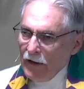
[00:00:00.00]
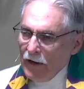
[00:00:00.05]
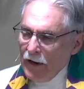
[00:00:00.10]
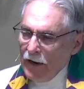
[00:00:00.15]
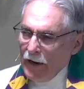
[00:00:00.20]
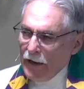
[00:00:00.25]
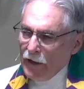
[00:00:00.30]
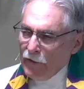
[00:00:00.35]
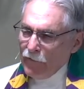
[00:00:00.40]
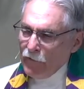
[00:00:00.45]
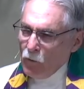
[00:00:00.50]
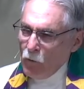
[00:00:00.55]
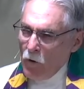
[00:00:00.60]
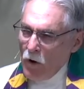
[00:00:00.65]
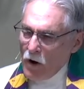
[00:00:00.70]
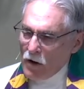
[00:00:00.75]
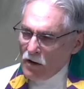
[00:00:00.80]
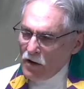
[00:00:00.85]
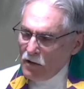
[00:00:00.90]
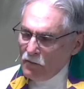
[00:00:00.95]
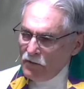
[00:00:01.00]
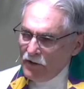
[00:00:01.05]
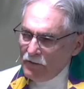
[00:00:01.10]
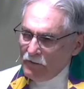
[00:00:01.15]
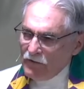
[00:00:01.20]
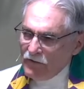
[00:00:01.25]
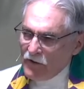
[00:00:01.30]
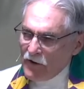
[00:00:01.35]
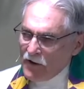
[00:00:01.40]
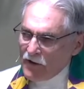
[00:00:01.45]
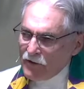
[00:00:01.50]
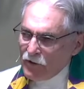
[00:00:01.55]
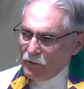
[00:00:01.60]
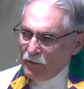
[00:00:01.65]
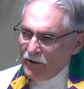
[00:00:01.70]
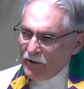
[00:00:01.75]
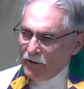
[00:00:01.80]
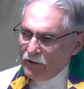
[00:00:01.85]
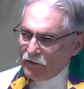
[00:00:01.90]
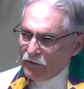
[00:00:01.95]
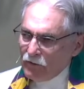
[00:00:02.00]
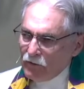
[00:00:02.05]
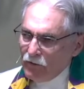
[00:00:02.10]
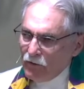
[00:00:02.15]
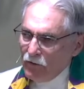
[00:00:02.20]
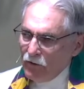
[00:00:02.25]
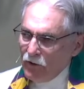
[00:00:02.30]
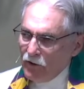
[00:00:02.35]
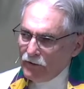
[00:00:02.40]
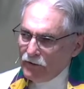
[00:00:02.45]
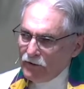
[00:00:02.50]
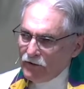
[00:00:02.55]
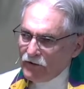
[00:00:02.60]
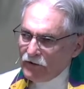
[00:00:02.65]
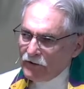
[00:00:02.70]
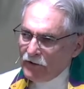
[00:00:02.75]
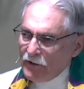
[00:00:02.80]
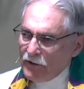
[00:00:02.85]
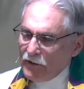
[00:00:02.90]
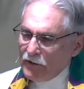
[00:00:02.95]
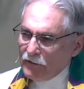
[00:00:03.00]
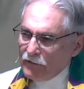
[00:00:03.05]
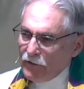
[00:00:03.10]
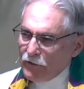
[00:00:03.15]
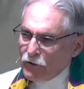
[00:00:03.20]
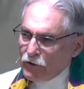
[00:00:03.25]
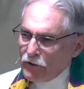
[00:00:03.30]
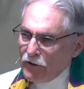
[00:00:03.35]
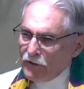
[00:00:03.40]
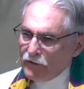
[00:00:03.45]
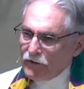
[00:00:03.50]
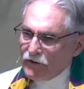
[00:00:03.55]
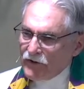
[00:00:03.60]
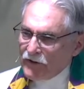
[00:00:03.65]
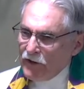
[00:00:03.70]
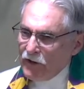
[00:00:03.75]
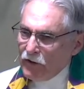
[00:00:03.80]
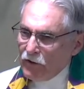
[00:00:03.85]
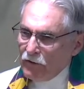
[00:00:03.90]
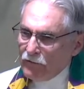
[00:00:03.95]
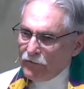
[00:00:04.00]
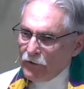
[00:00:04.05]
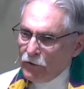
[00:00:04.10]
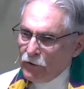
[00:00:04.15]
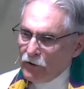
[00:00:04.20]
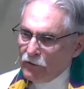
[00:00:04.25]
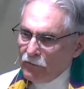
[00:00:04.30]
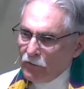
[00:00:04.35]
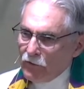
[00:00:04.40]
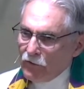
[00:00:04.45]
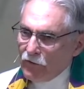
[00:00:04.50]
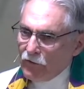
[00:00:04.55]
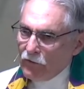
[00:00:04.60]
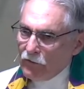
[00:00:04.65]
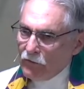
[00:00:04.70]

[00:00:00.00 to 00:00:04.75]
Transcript: And if you walk humbly with God, you begin to understand that you're not the center of the universe.